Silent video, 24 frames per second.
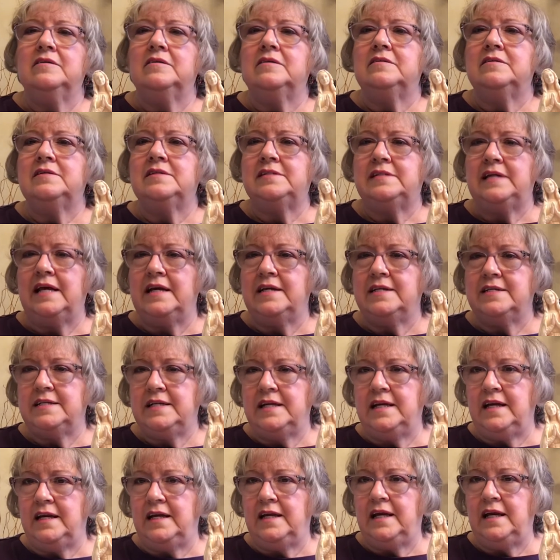
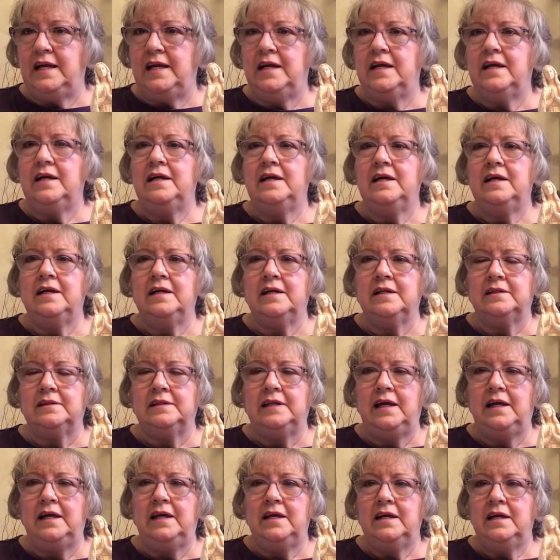Santini,
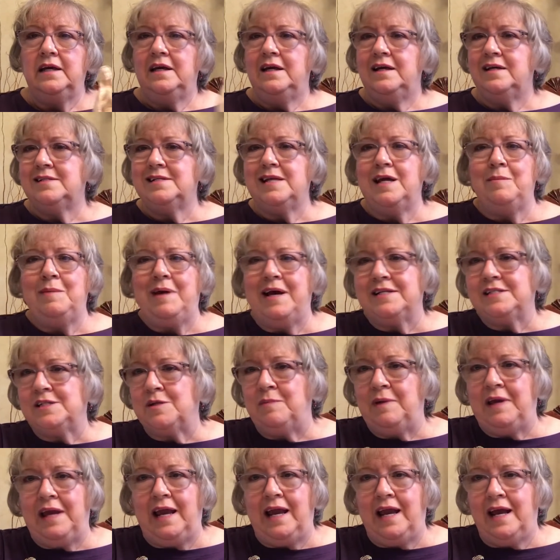Italy, his name has to
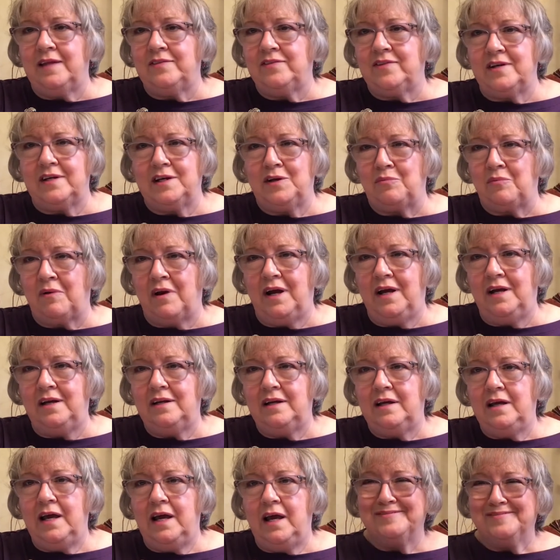be Anthony, right?
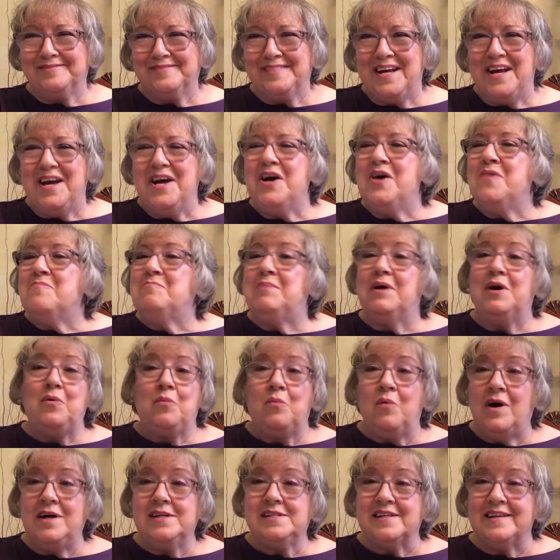But it
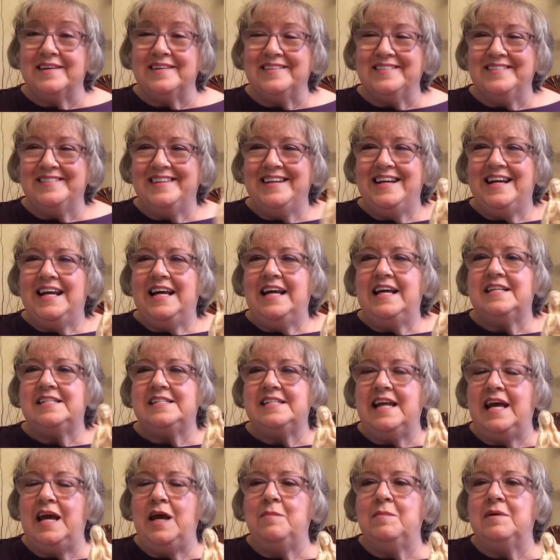wasn't. His
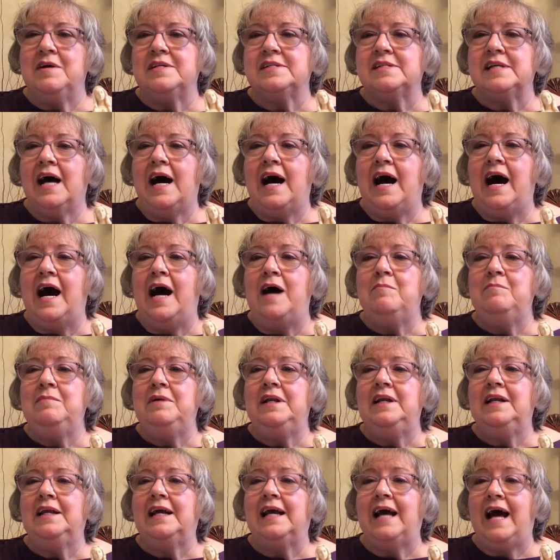name is
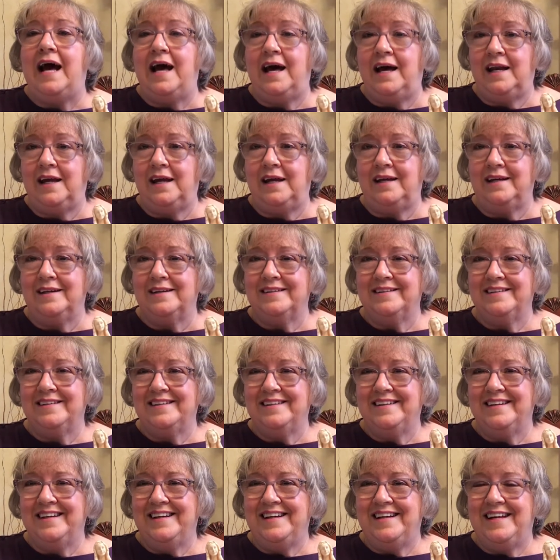Amilcare.
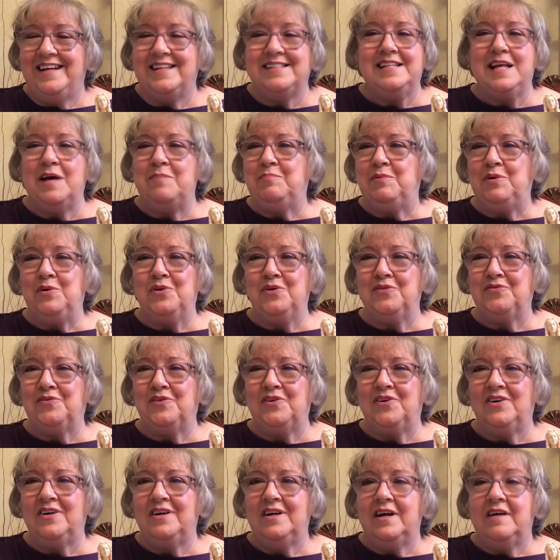Isn't that
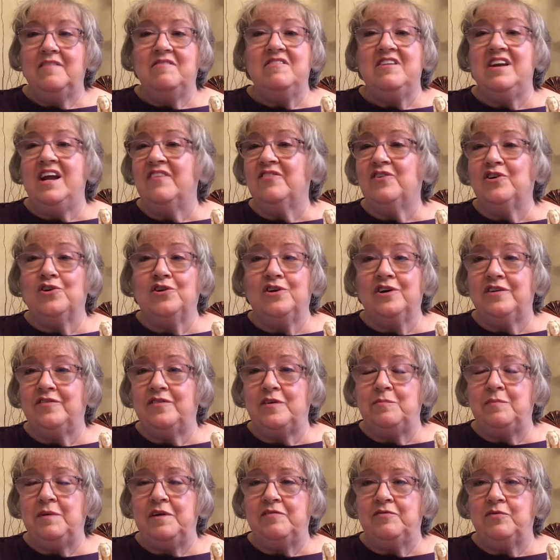beautiful? Never heard of it
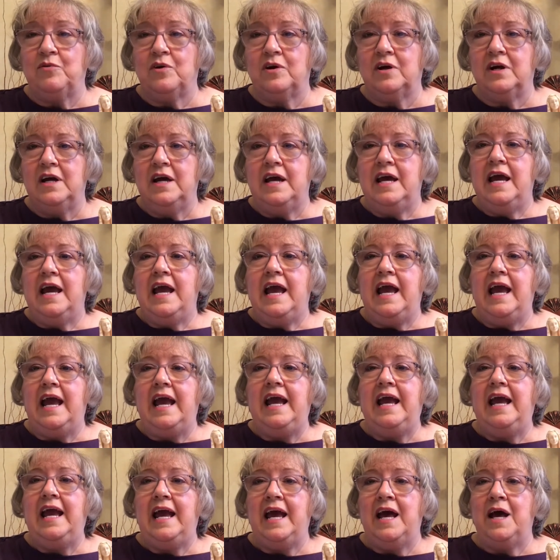before.
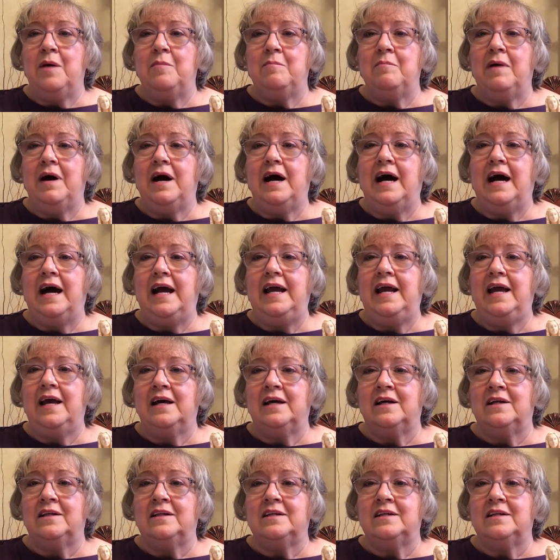Amilcare.